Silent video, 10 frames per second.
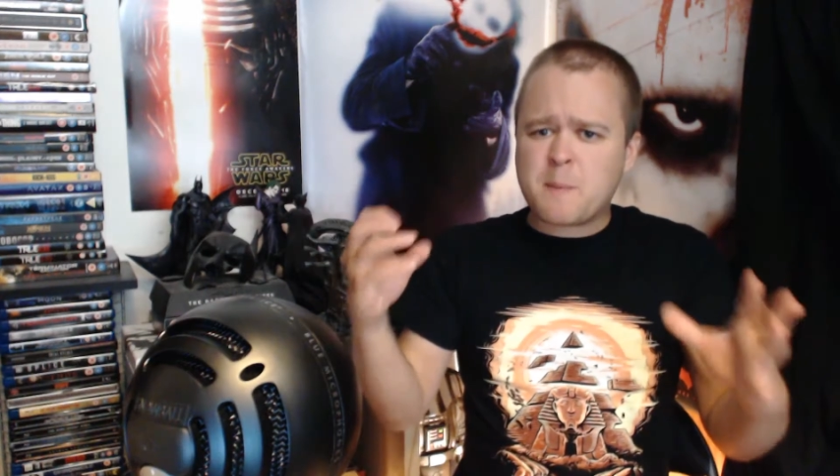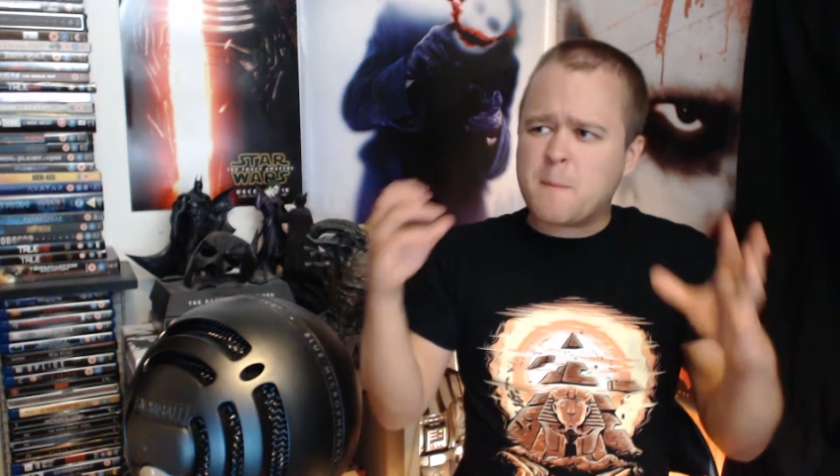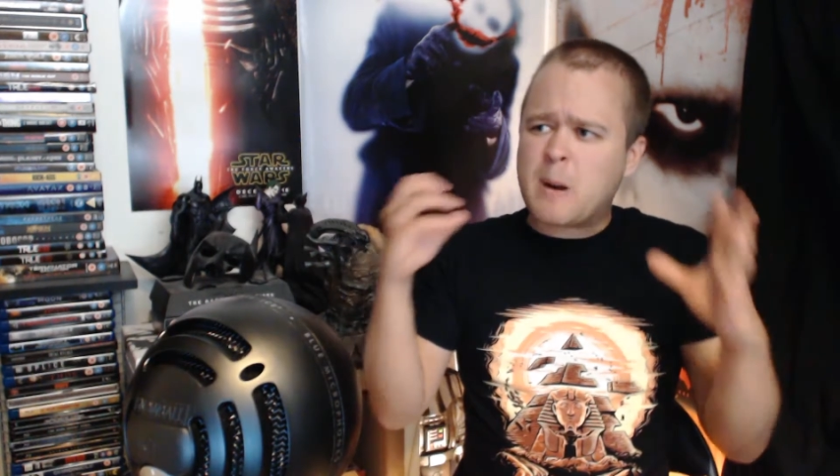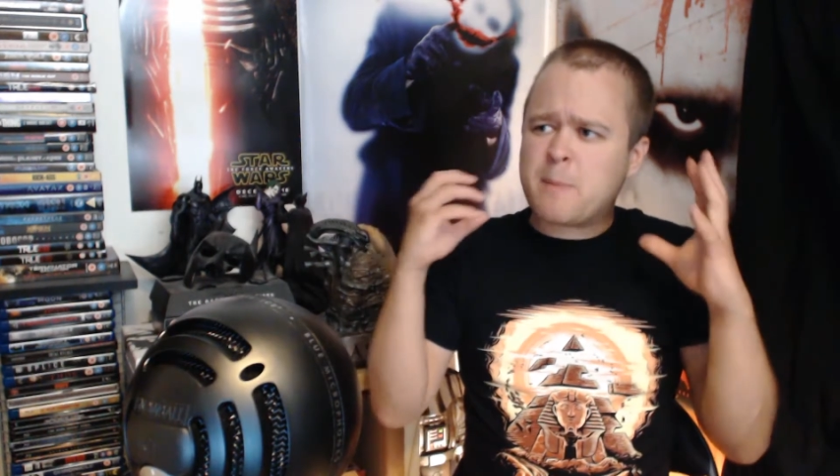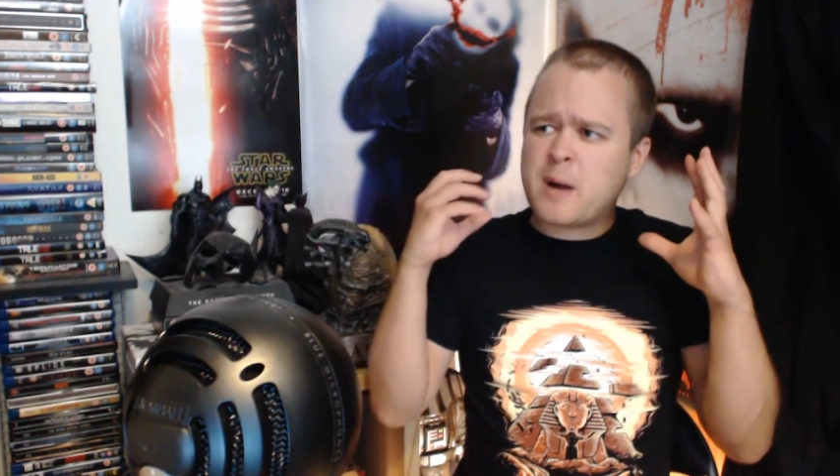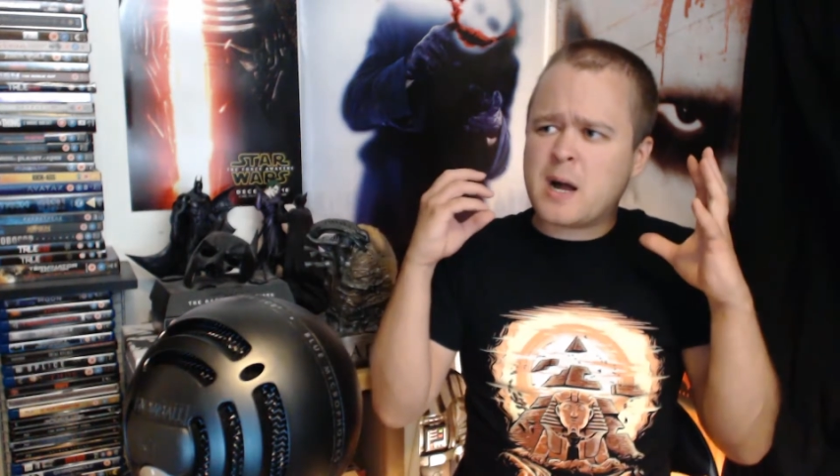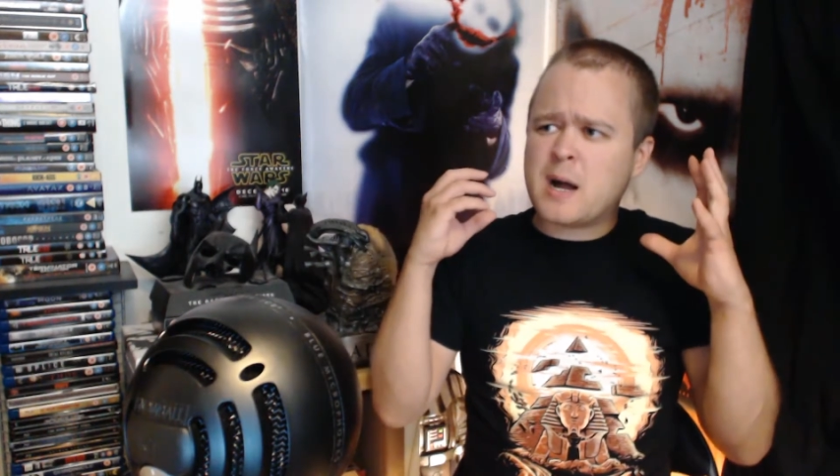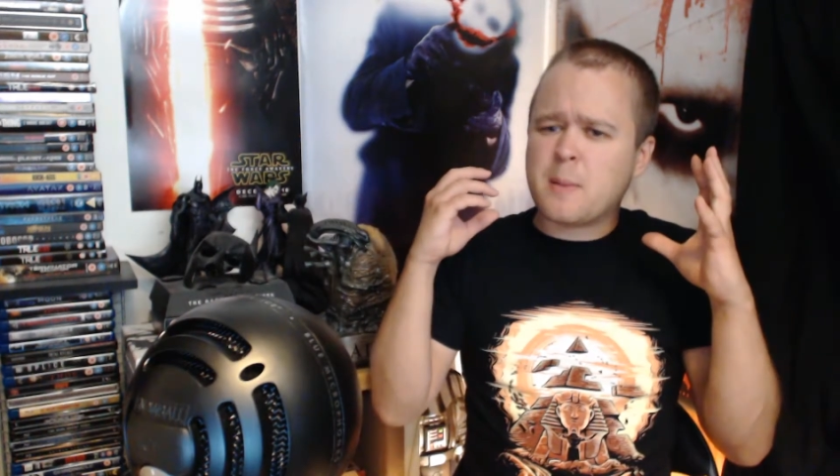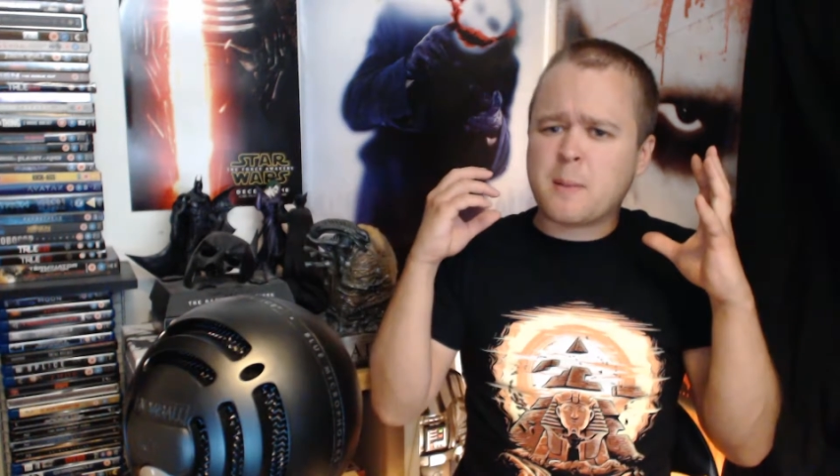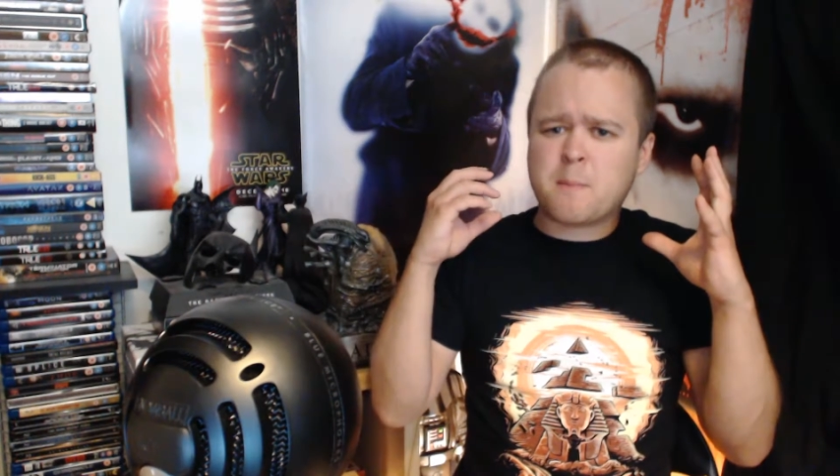but
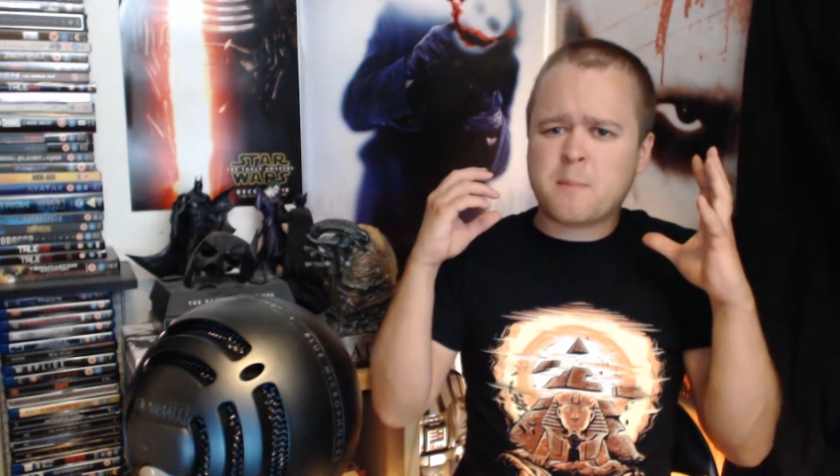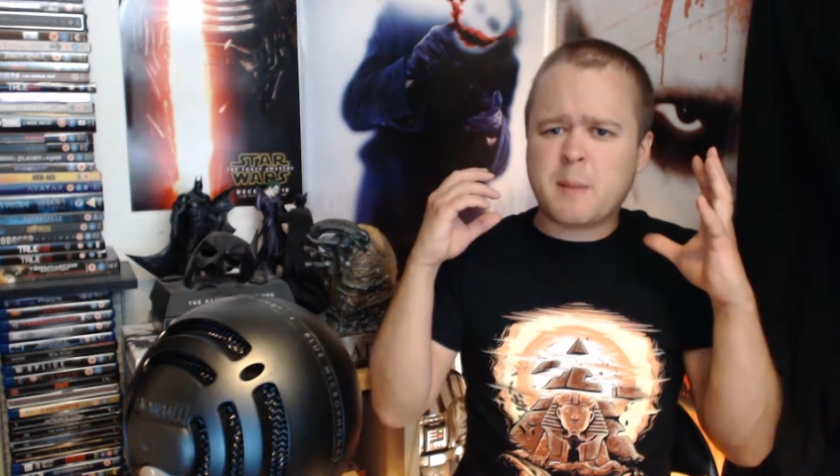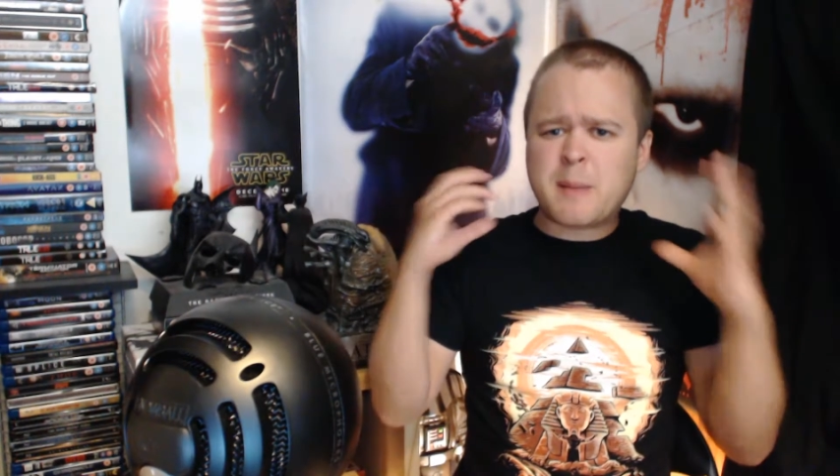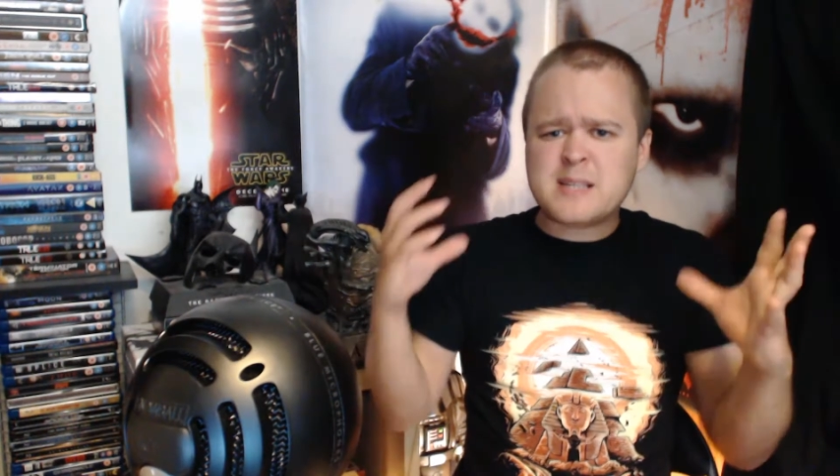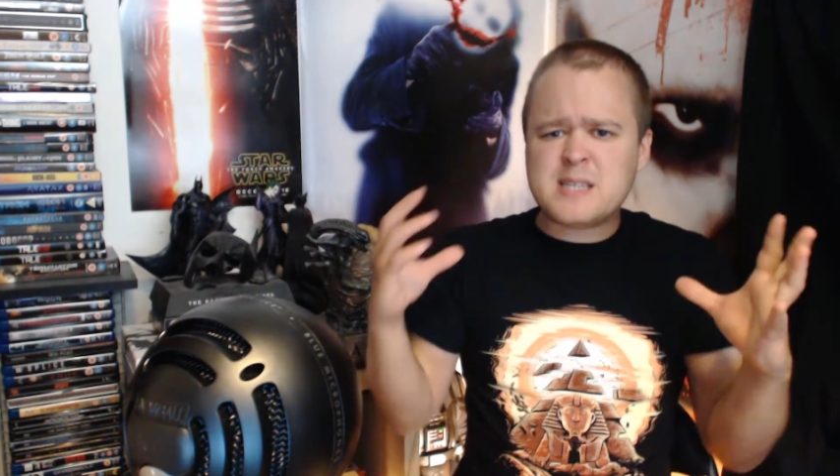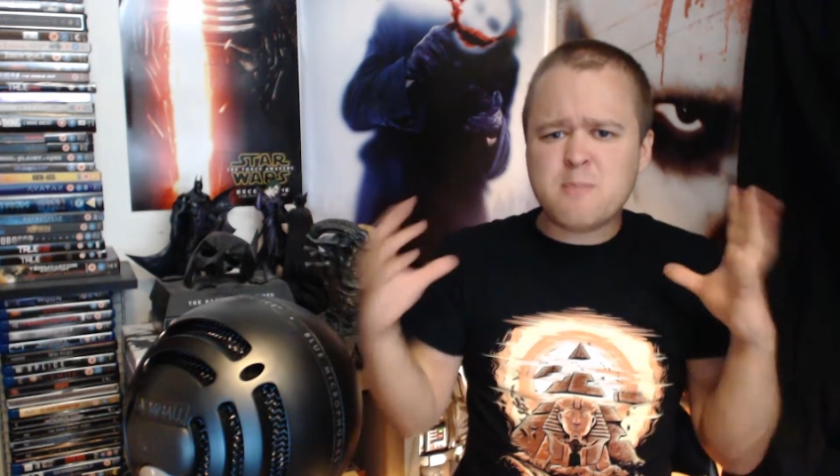the Mighty